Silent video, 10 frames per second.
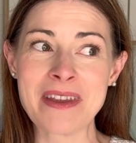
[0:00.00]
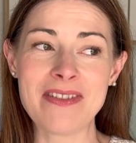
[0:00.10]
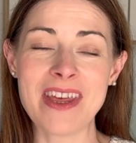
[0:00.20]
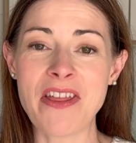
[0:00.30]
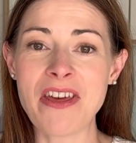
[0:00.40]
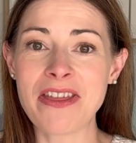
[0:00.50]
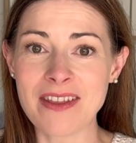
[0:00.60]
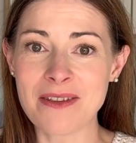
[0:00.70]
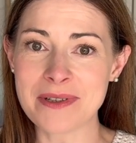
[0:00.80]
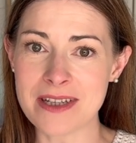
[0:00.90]
The other
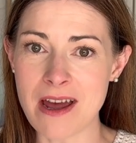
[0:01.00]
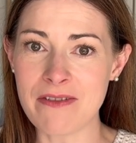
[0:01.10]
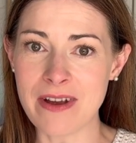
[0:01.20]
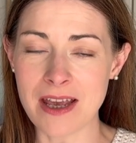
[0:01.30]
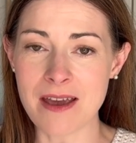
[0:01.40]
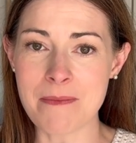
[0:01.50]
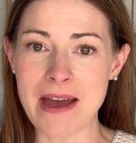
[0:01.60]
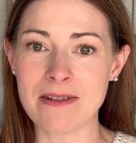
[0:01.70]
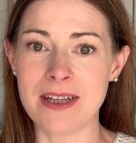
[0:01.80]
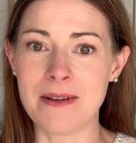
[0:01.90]
thing that was nerve-wracking
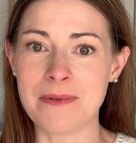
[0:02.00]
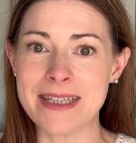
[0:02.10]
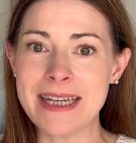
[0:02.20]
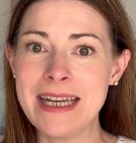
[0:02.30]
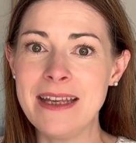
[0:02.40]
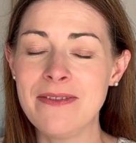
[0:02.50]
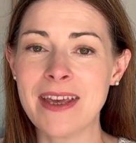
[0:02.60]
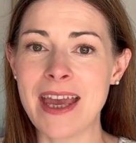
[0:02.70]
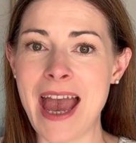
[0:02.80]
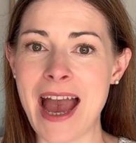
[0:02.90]
about it was leaving it